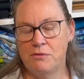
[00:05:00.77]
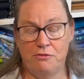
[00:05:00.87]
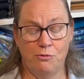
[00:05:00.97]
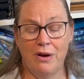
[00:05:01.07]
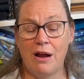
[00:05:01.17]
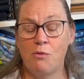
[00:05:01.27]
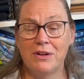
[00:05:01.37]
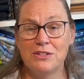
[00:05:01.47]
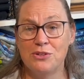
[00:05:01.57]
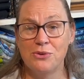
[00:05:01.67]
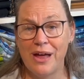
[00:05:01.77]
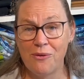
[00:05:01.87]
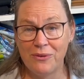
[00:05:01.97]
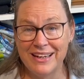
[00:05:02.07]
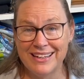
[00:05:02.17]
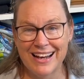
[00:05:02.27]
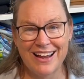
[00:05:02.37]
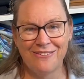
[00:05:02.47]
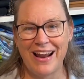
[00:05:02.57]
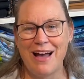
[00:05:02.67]
I want to do that week. And I
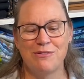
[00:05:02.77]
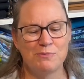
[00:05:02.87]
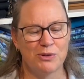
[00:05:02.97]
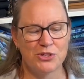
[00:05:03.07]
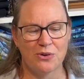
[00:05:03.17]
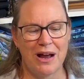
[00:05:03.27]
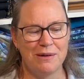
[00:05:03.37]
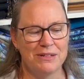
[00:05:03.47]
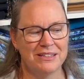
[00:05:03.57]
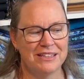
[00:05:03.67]
don't have a prescribed